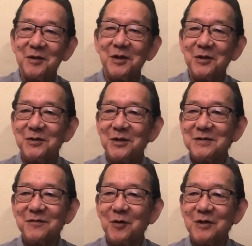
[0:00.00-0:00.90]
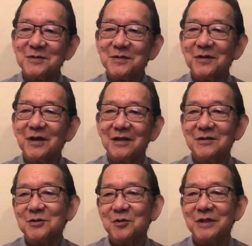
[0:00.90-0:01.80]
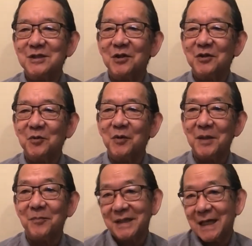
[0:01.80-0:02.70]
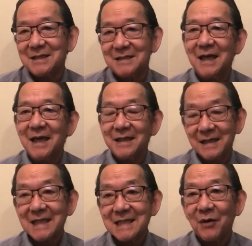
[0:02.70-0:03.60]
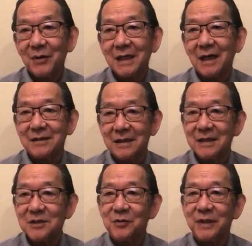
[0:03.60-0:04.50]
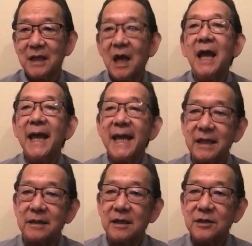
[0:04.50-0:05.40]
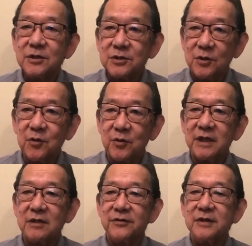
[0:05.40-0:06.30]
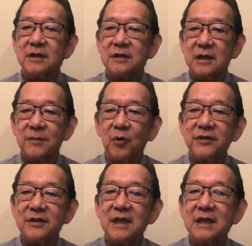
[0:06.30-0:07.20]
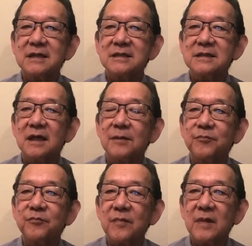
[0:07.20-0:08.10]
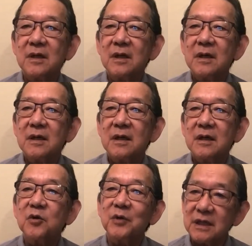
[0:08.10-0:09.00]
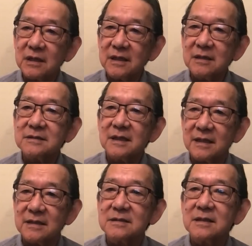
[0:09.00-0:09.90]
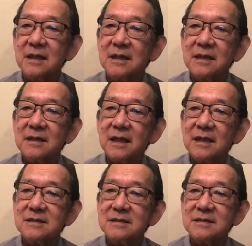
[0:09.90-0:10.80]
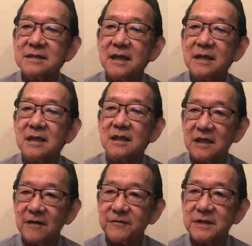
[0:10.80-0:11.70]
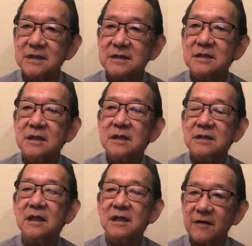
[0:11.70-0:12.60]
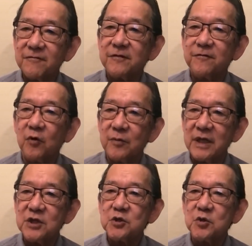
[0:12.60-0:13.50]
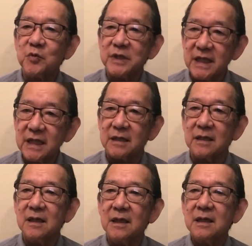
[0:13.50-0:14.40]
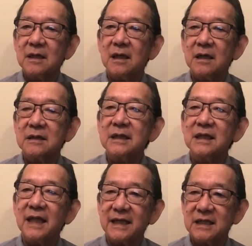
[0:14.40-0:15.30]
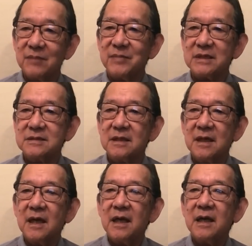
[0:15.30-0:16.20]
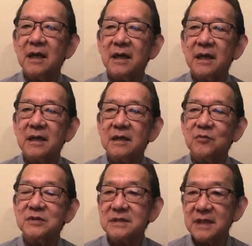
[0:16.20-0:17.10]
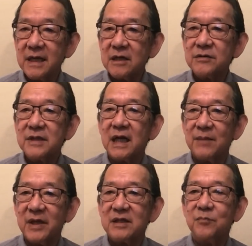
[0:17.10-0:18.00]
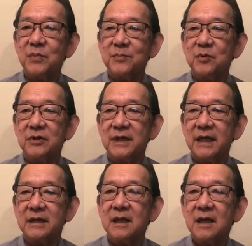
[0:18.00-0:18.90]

there's of course other stories along the way, but that's how I got into it. And the important thing is critical legal studies. That is to say, the left formation within legal academics. And it was there that I met the people that